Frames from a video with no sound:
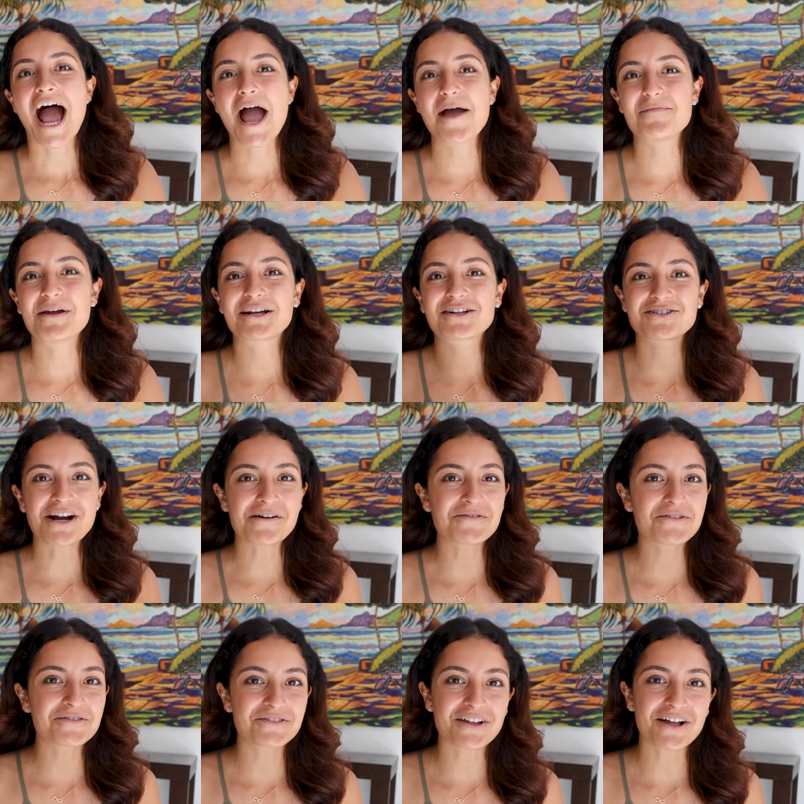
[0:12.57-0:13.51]
I make
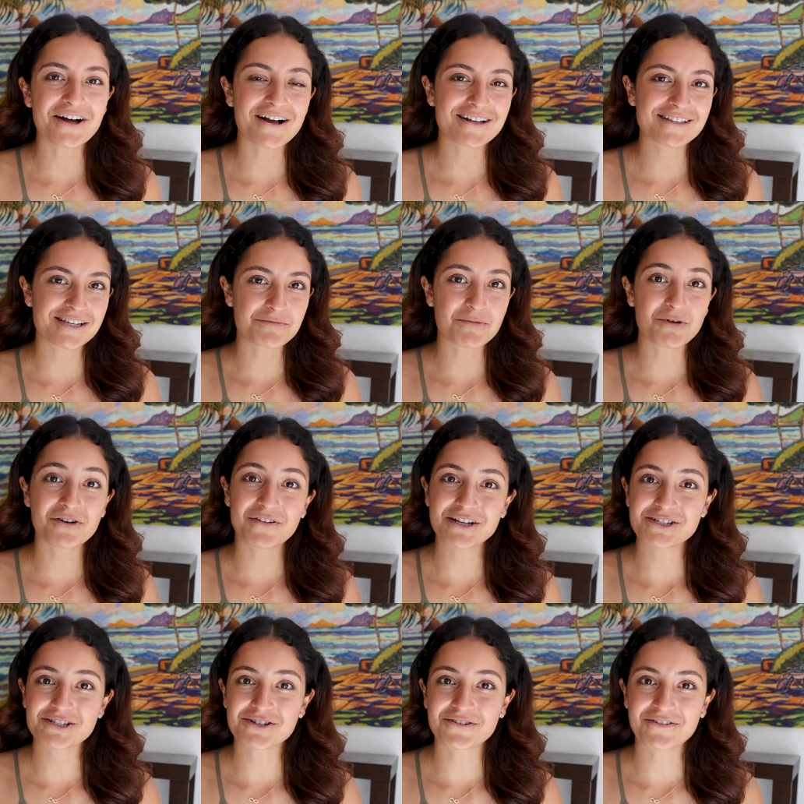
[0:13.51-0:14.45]
travel vlogs and
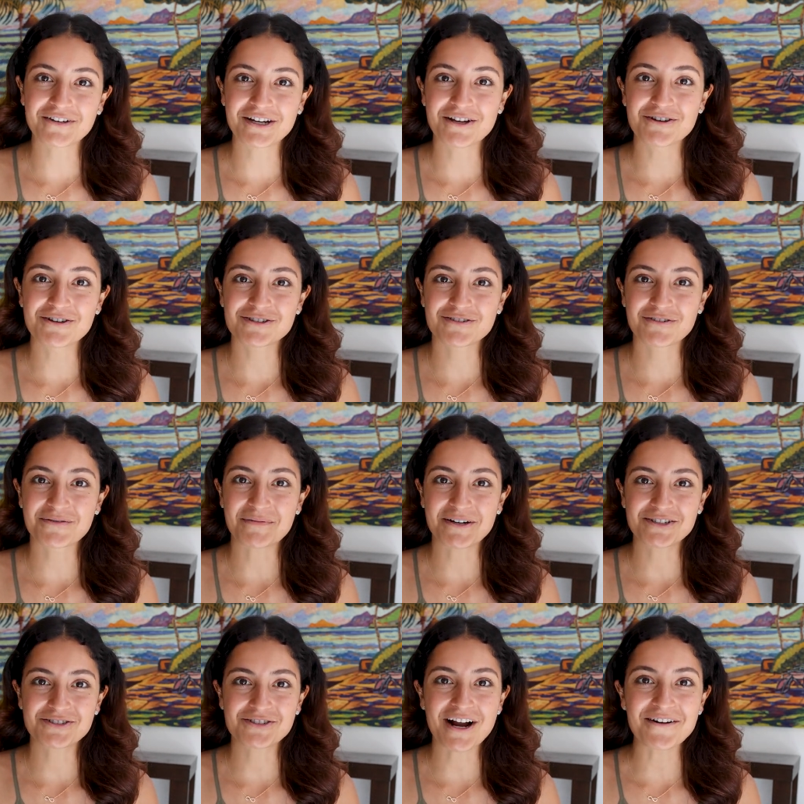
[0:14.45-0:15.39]
motivational videos for
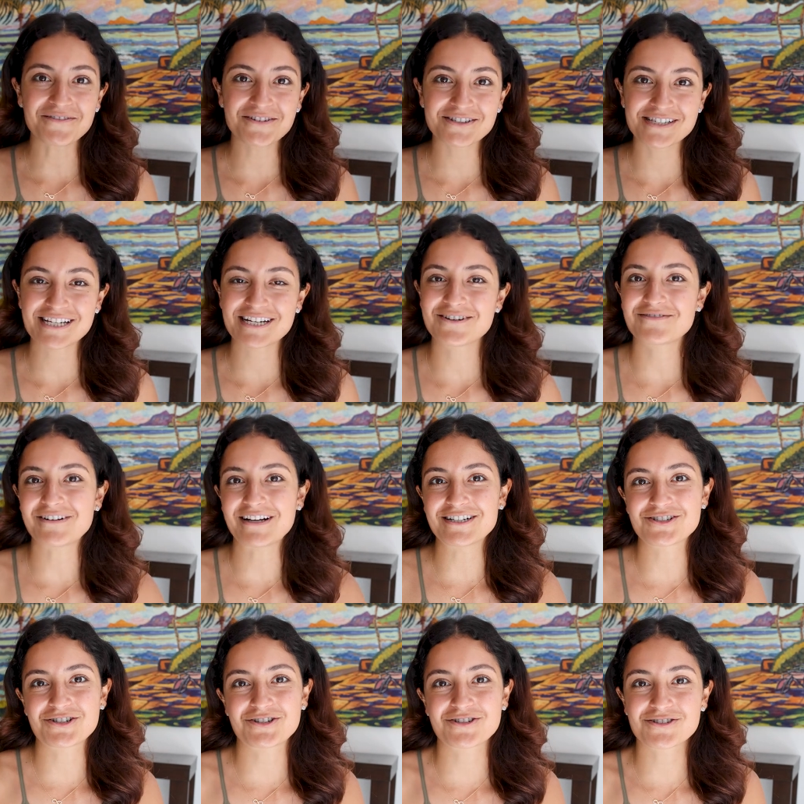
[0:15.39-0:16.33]
my travels and
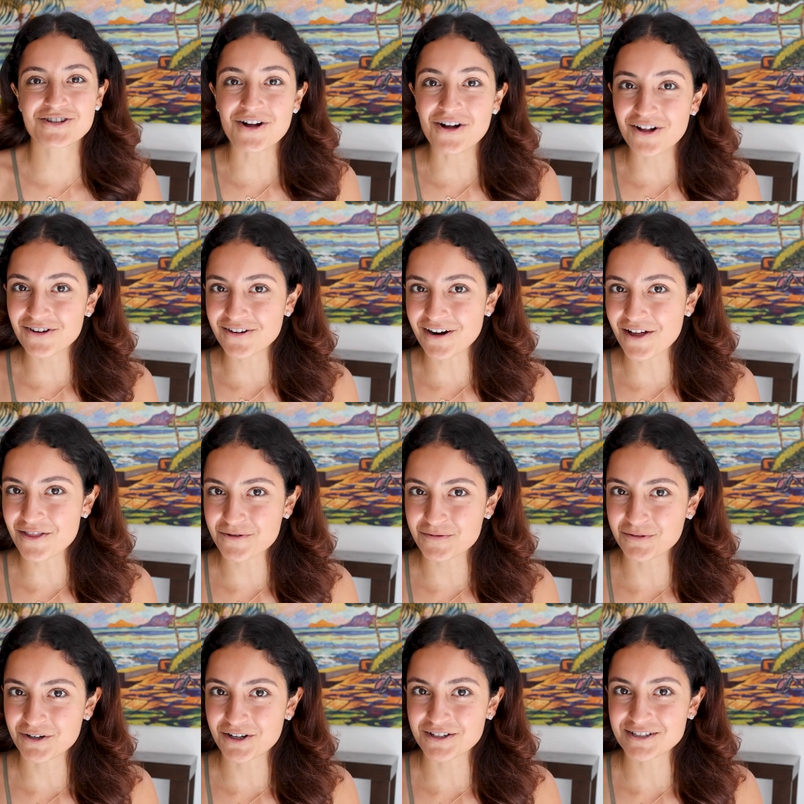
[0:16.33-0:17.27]
adventures all around the
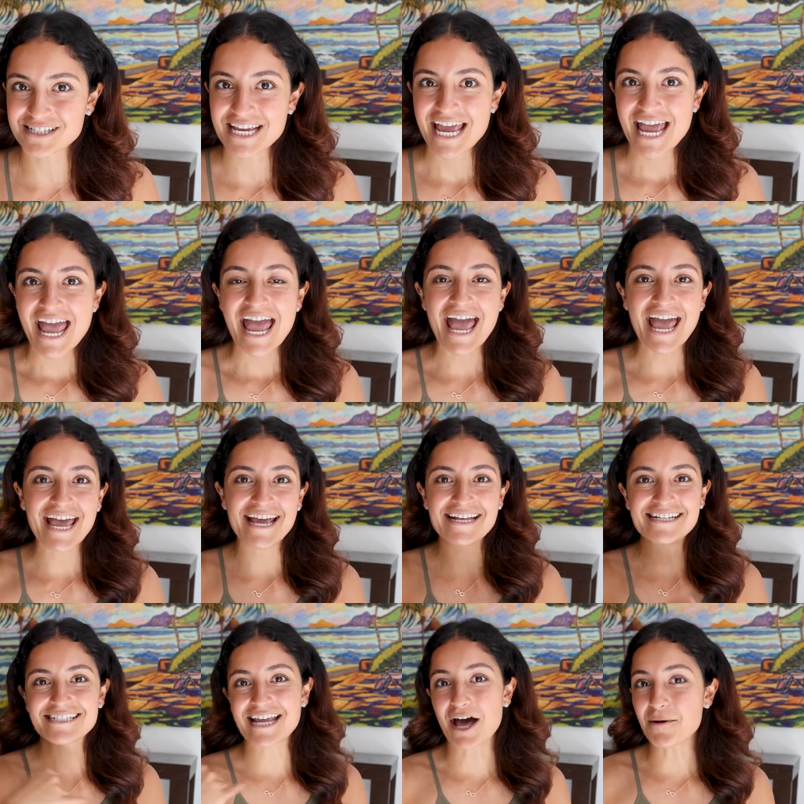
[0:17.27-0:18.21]
world
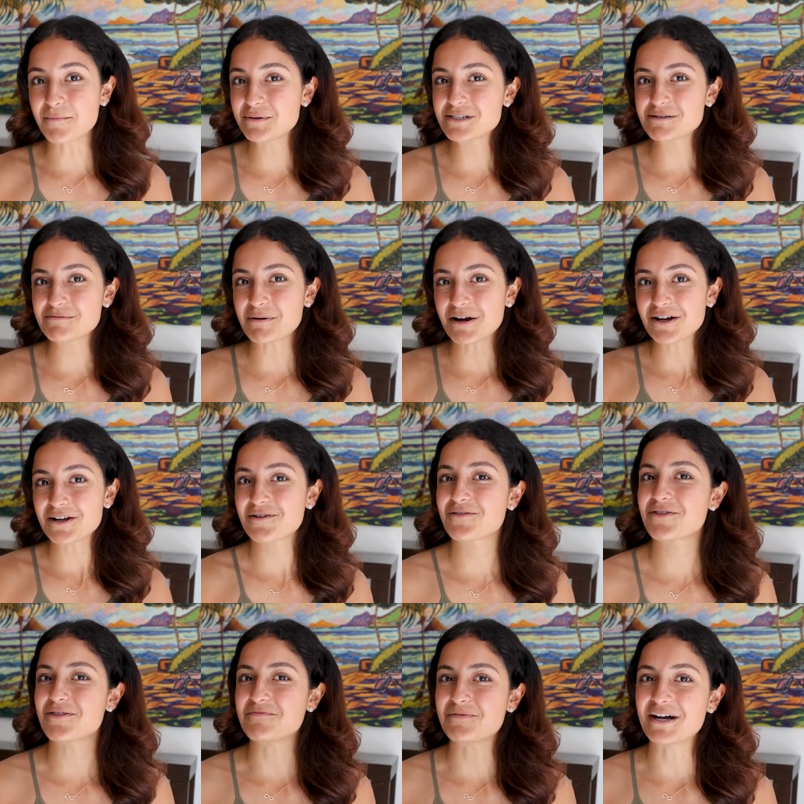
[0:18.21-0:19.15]
and help inspire you
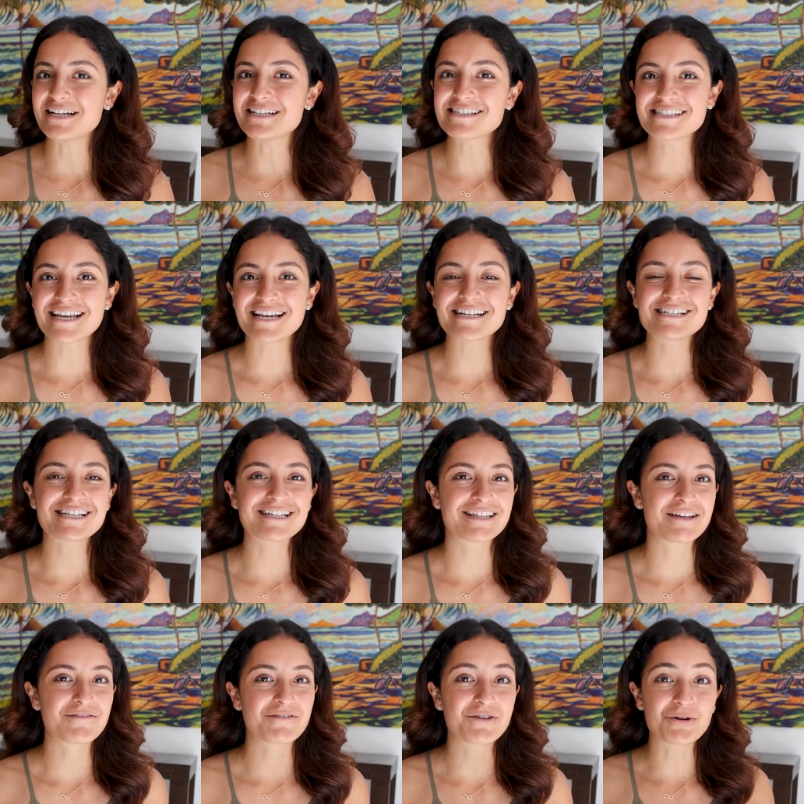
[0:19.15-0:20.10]
with the mindset to
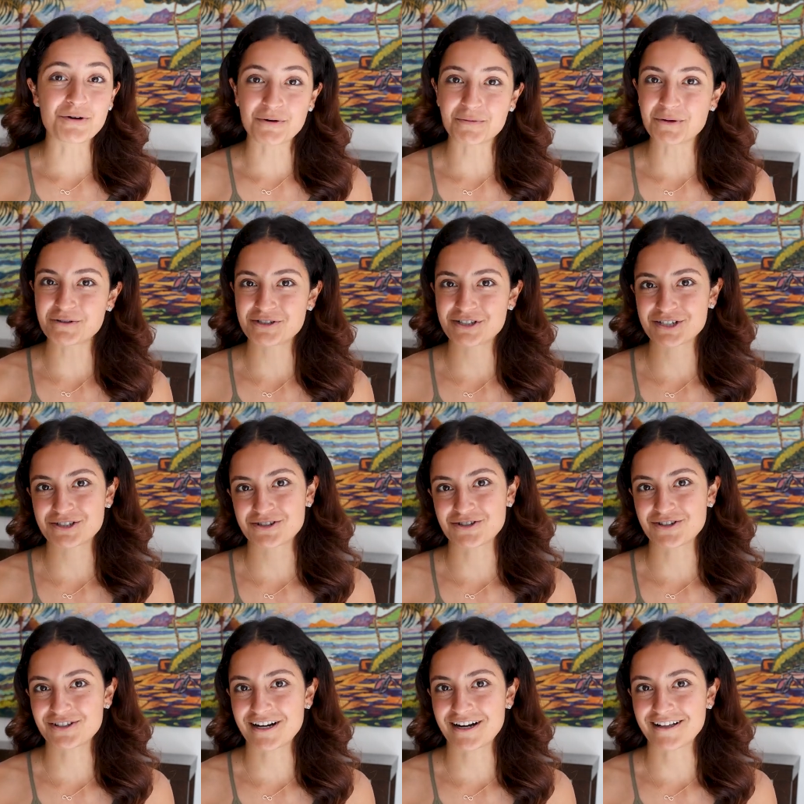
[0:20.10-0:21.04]
live your most
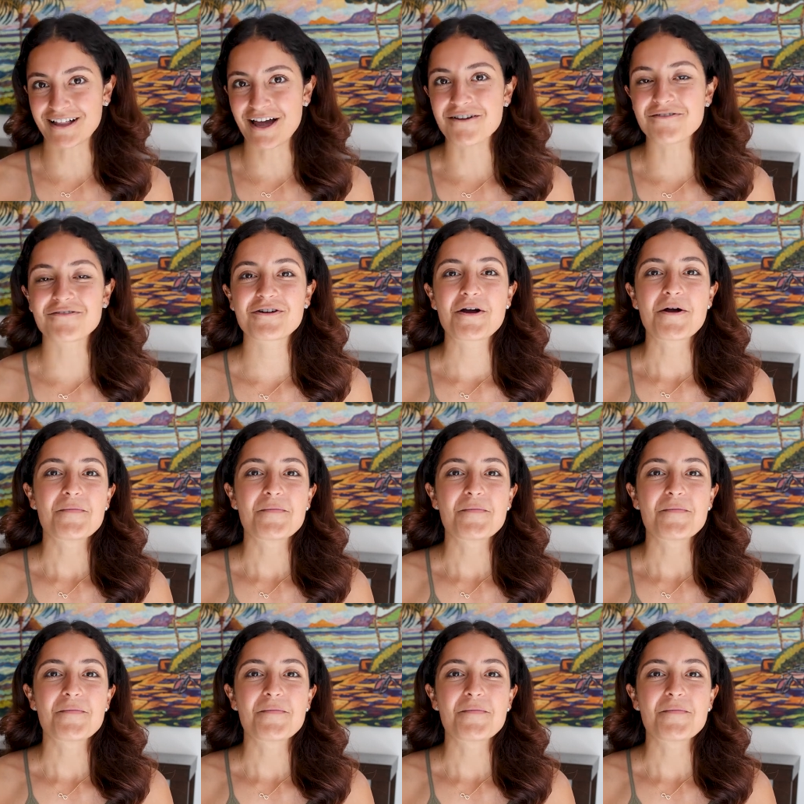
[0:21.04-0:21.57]
extraordinary life.